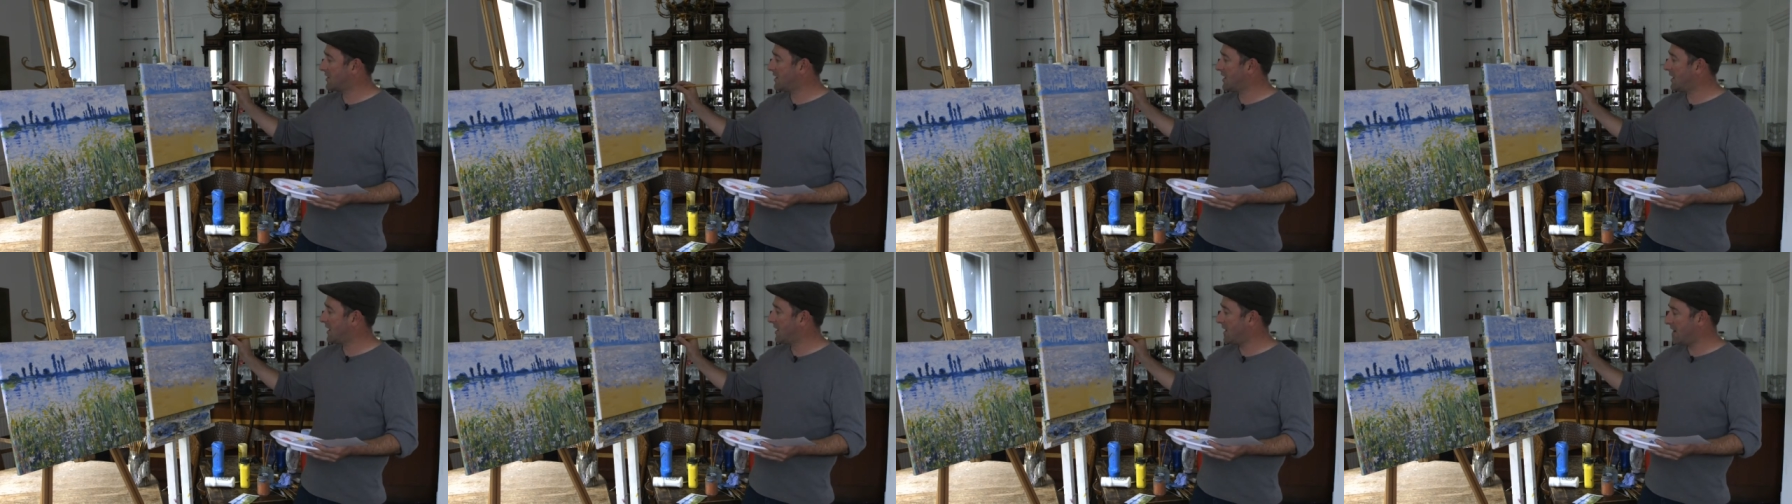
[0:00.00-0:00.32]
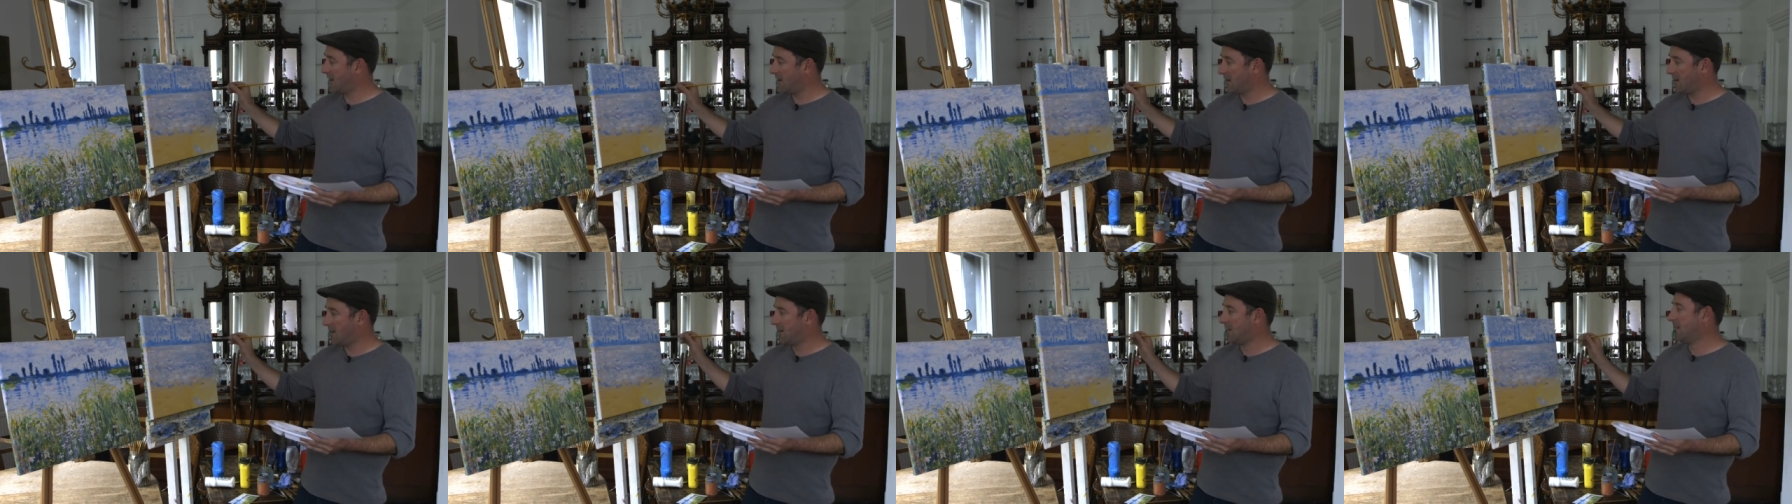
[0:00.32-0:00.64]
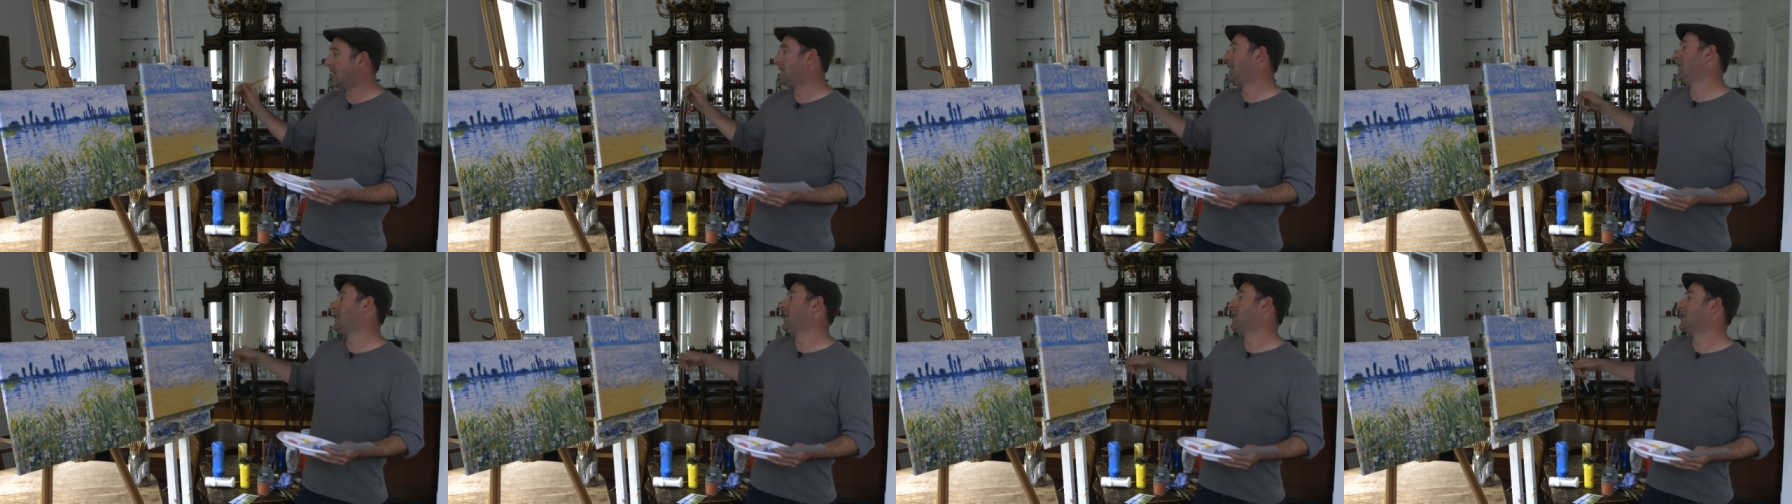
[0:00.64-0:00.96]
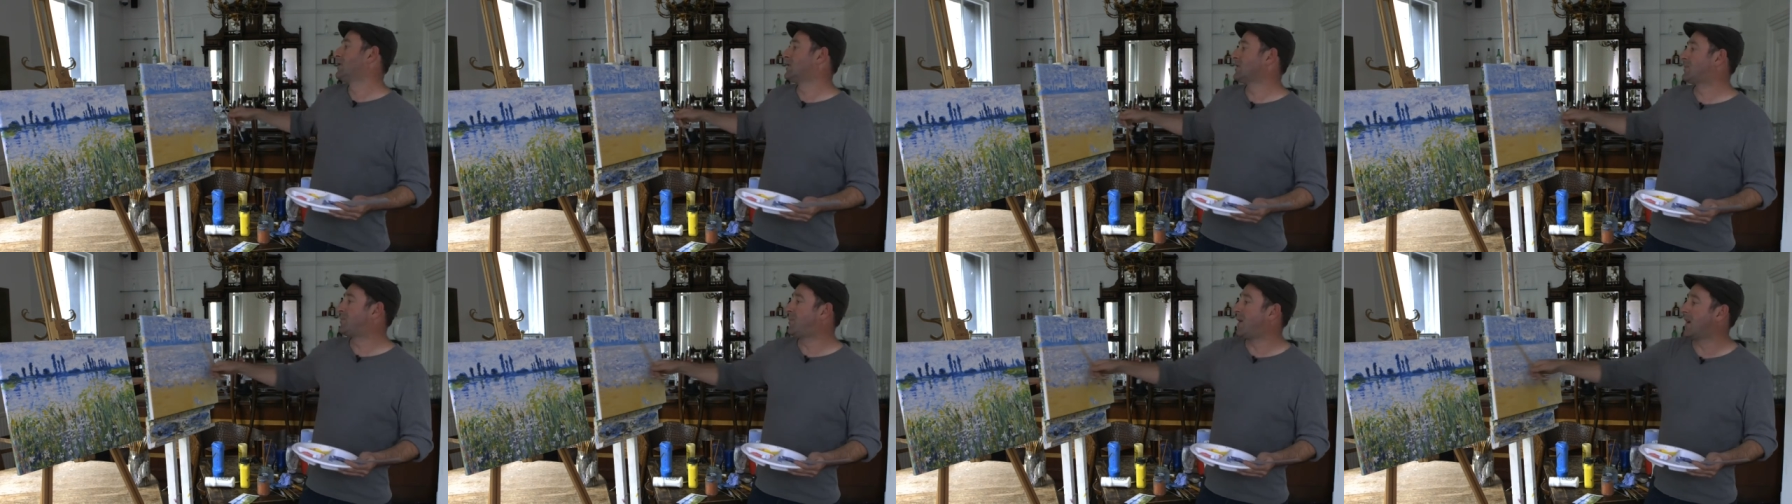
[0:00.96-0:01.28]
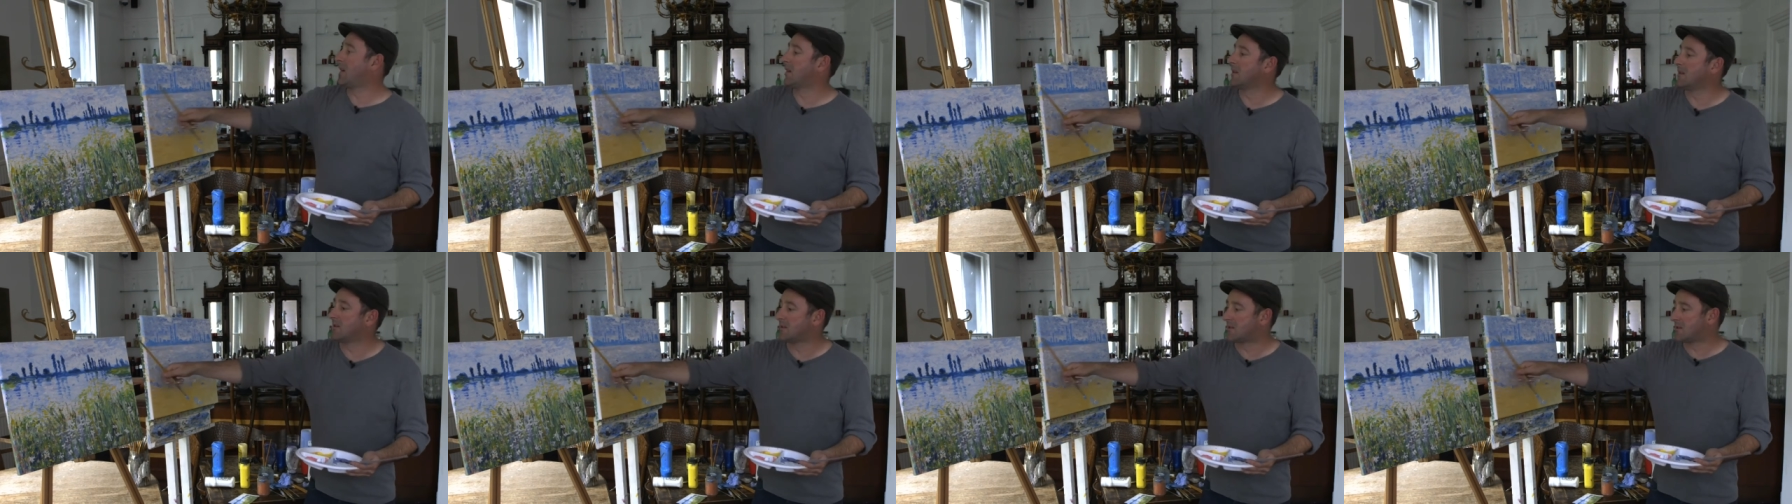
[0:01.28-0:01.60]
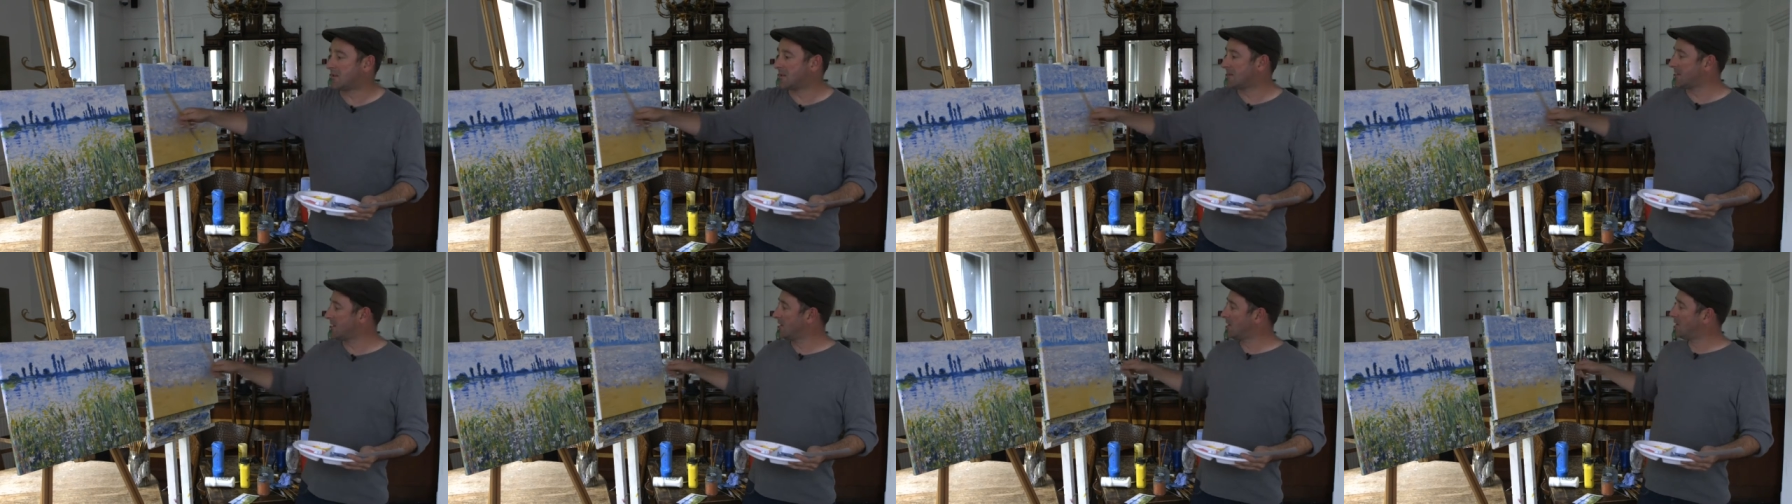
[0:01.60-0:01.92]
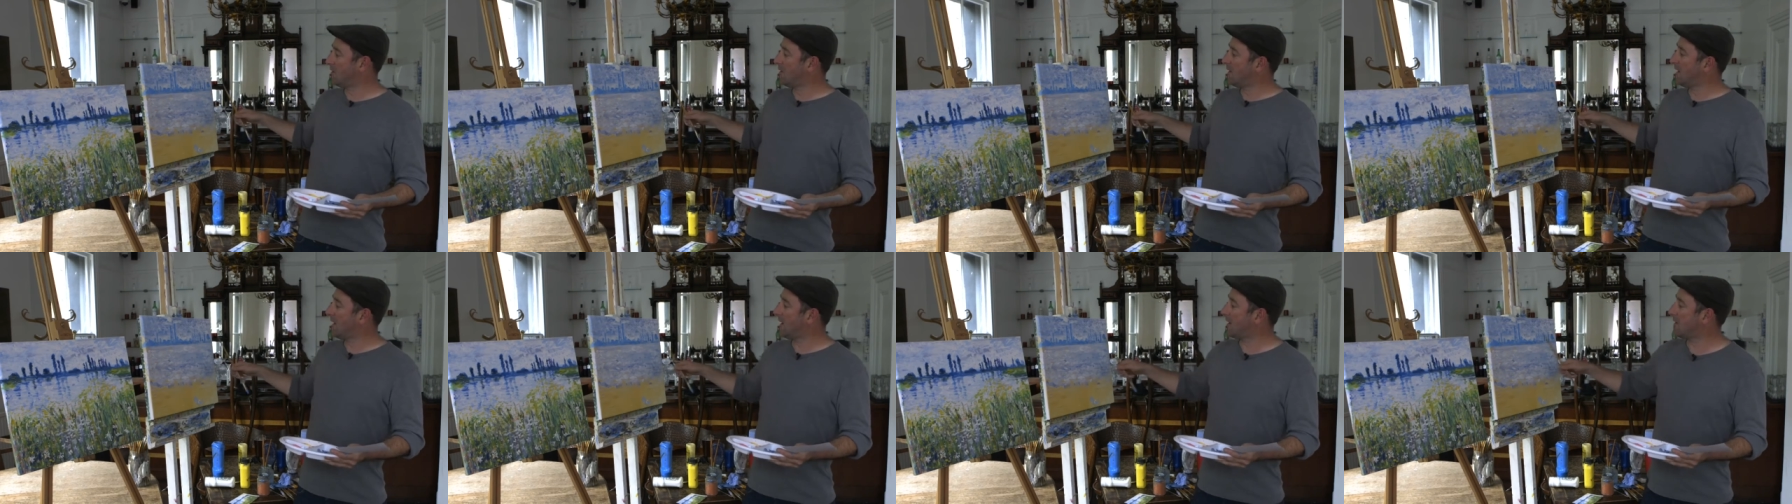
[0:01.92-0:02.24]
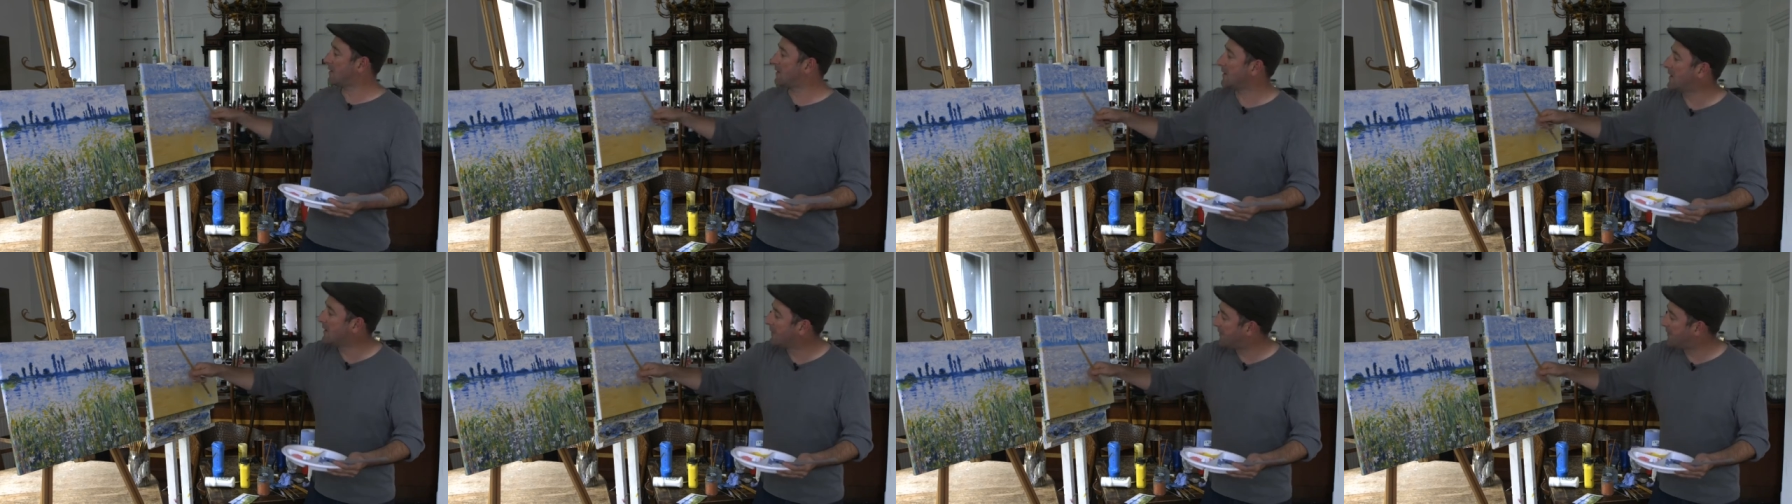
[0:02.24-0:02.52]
there, just balances it all out.